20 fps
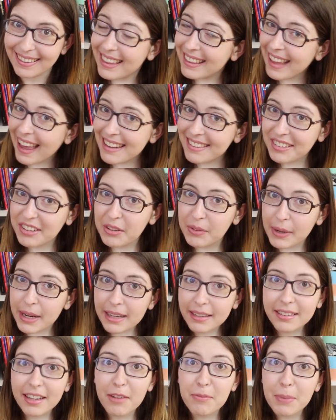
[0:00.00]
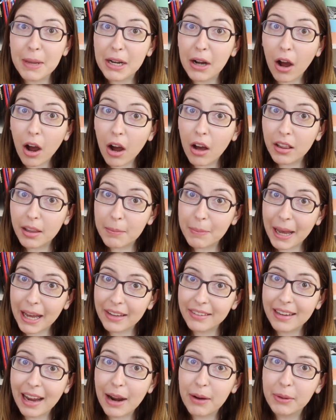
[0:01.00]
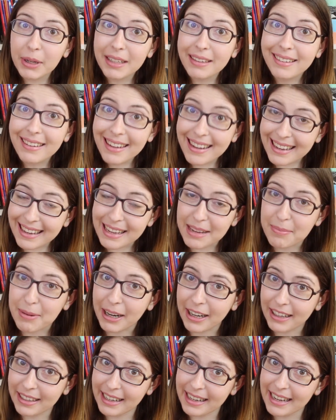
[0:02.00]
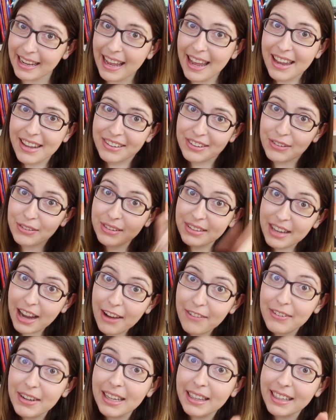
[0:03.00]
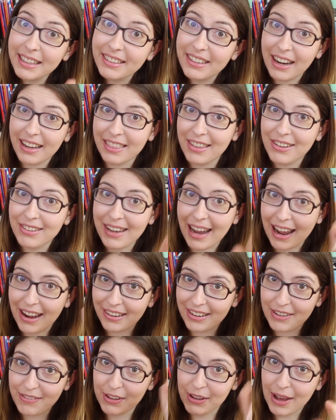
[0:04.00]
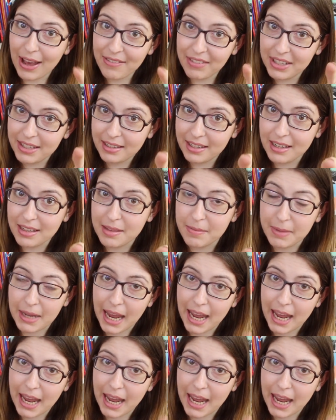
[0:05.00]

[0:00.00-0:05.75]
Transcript: The last 2 weeks have been all about our tiki party, so definitely check those out if you haven't seen them